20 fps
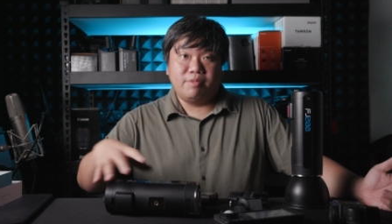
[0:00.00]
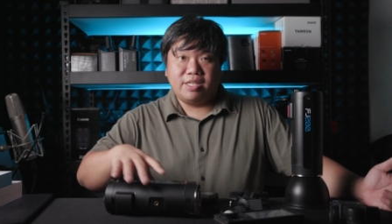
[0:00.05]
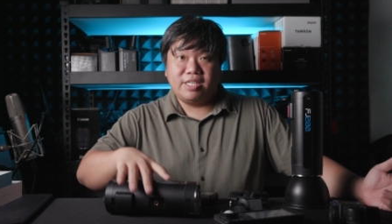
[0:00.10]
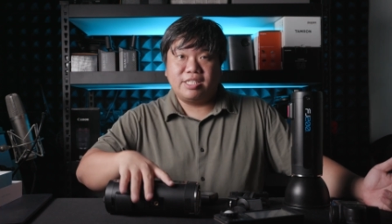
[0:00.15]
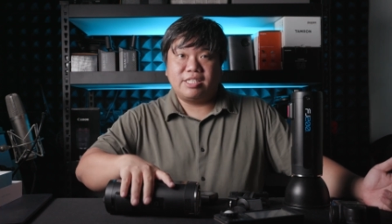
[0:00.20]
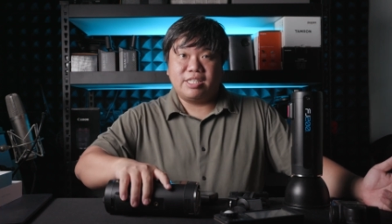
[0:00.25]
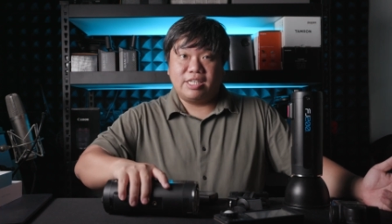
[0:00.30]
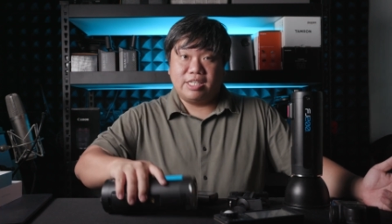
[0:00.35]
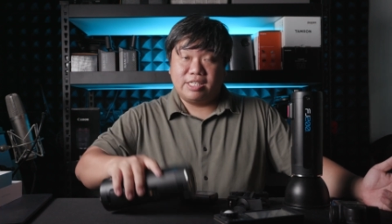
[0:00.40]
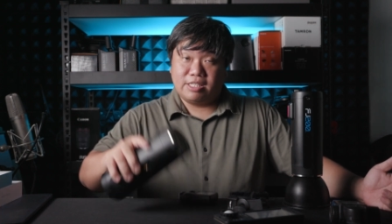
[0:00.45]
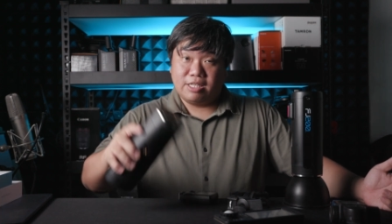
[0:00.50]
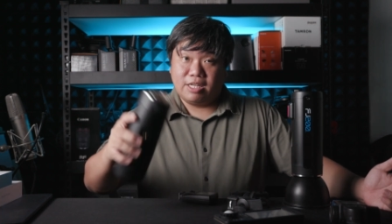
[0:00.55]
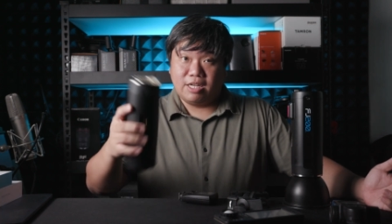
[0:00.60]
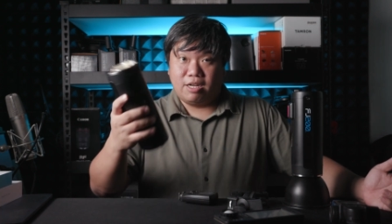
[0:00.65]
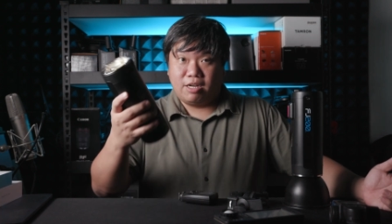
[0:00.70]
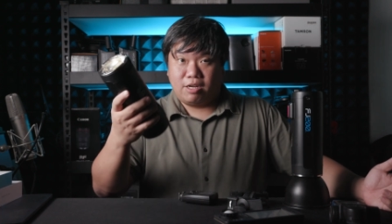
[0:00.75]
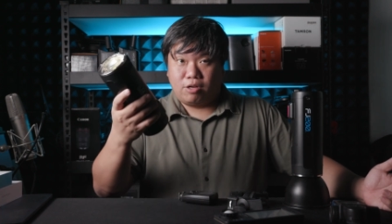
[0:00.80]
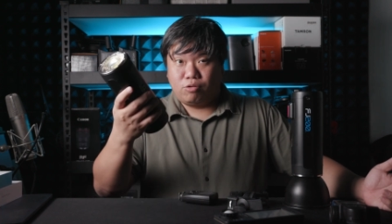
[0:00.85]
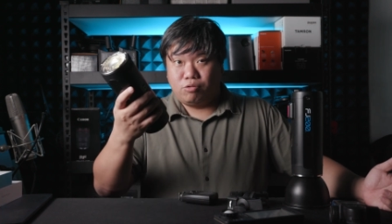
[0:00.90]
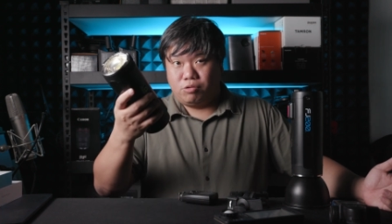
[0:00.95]
this is
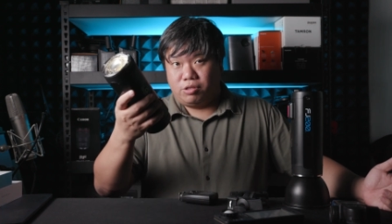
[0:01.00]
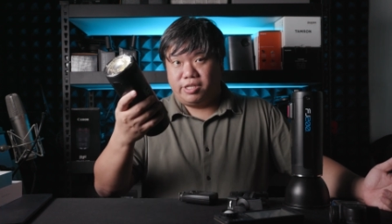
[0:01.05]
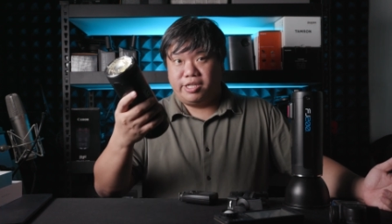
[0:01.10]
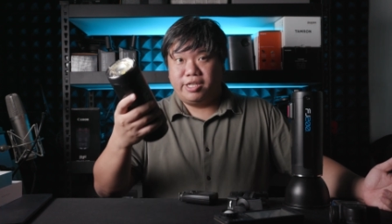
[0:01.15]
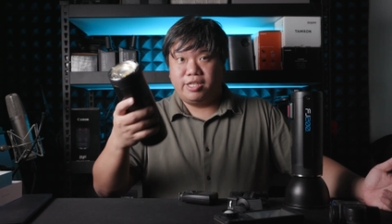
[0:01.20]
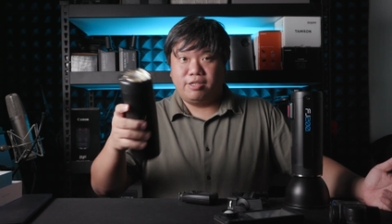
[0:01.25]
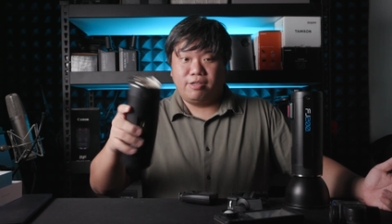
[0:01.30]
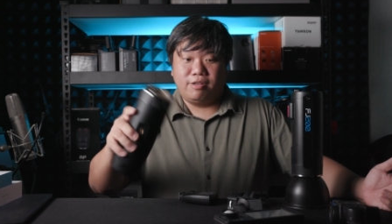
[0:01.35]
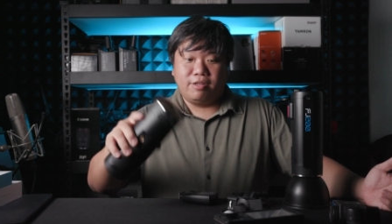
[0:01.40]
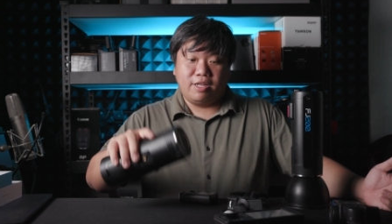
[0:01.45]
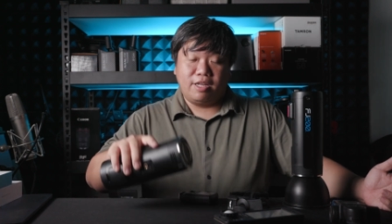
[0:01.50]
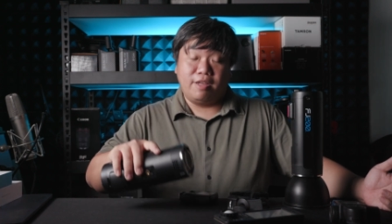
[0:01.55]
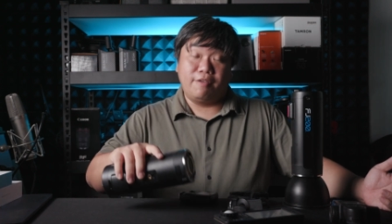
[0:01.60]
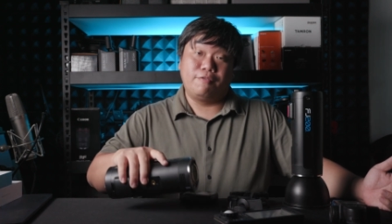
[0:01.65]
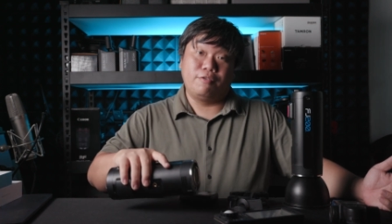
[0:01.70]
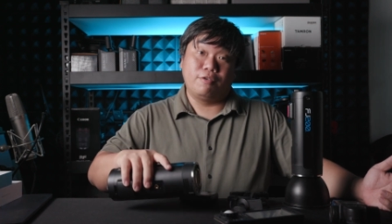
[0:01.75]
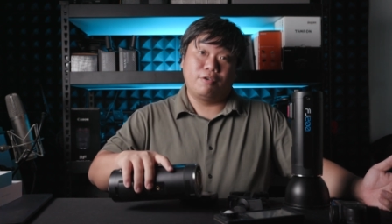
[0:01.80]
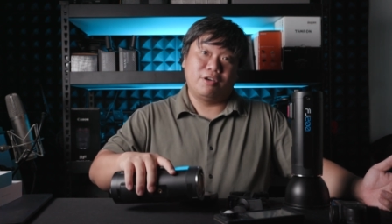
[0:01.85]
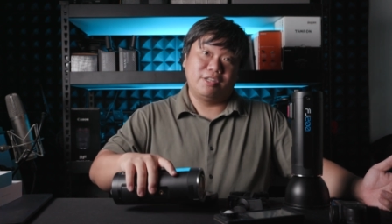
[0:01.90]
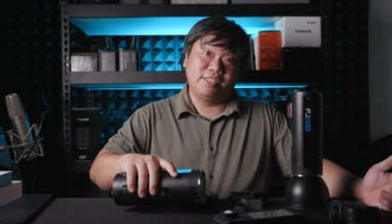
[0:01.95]
a good deal
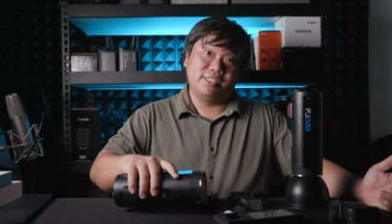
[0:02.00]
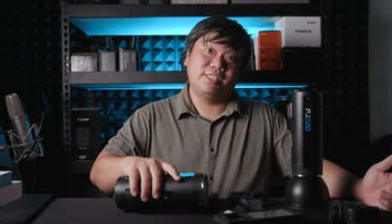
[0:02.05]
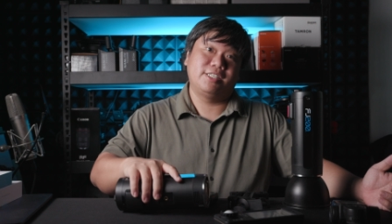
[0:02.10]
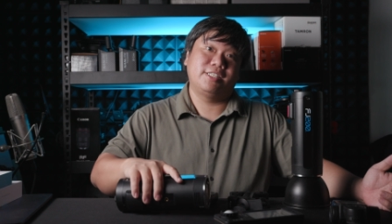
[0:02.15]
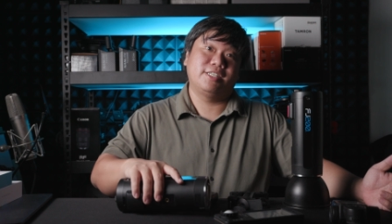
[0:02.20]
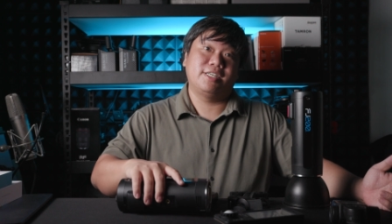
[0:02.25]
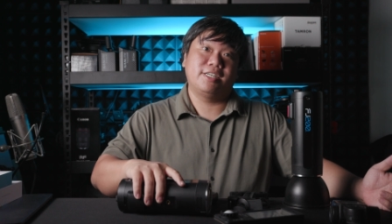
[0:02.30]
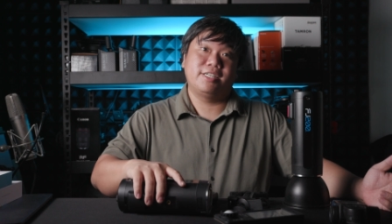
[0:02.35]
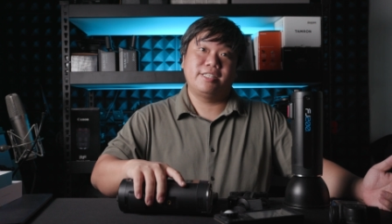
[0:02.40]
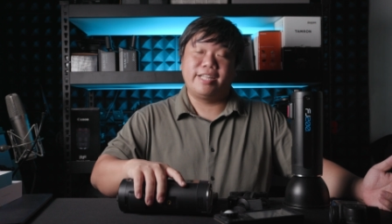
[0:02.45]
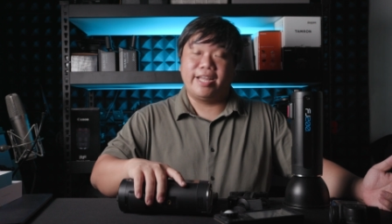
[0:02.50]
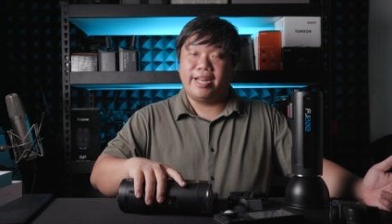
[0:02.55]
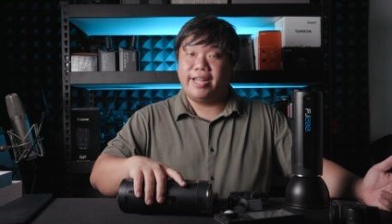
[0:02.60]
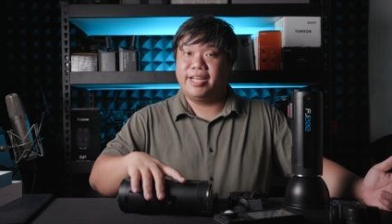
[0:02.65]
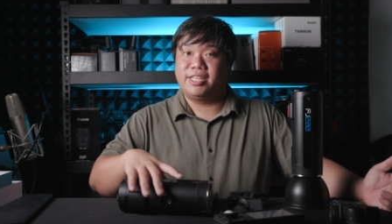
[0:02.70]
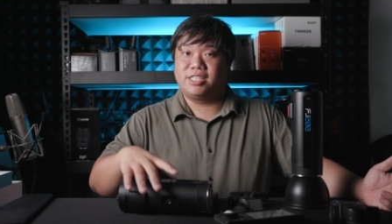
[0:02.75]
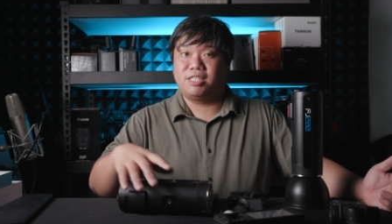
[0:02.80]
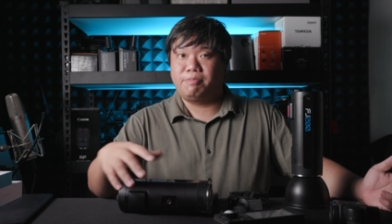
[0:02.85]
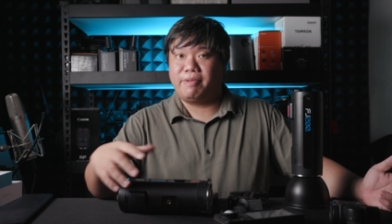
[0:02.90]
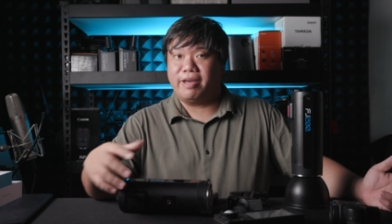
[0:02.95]
if you consider that
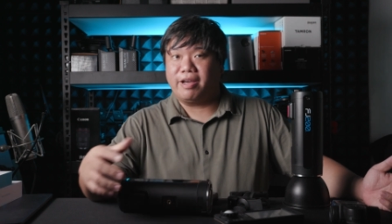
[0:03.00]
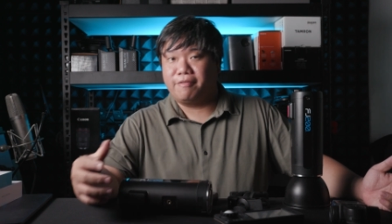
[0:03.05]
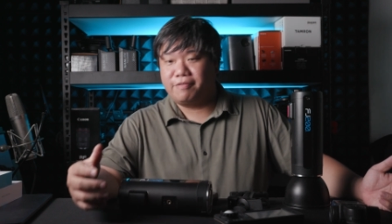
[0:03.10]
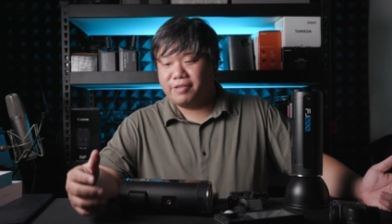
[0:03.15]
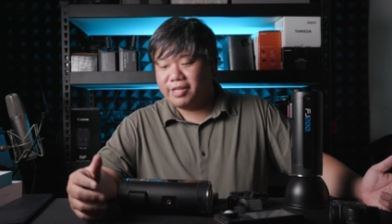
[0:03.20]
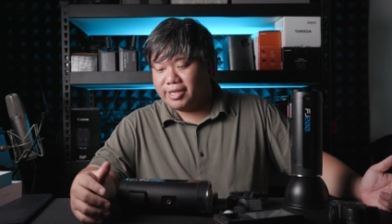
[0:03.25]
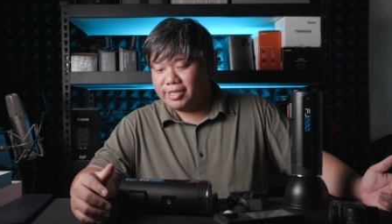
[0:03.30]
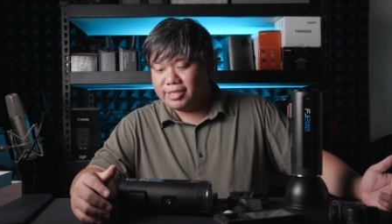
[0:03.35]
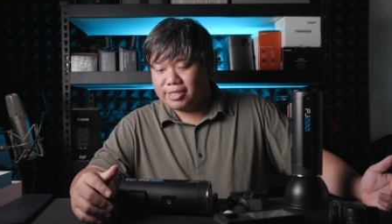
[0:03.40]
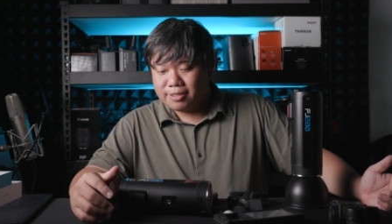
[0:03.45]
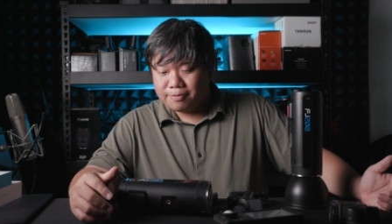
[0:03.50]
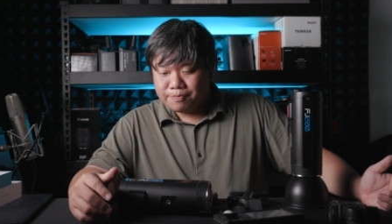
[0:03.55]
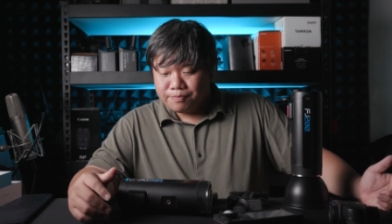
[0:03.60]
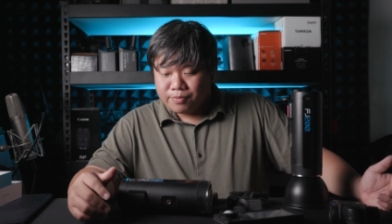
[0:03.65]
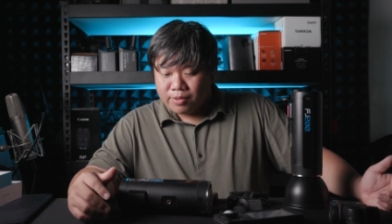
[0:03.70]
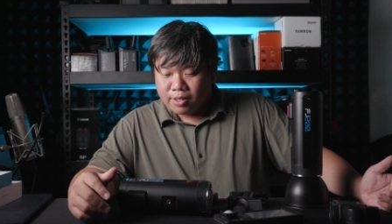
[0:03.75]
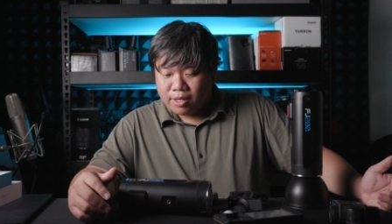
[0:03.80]
aspect of things.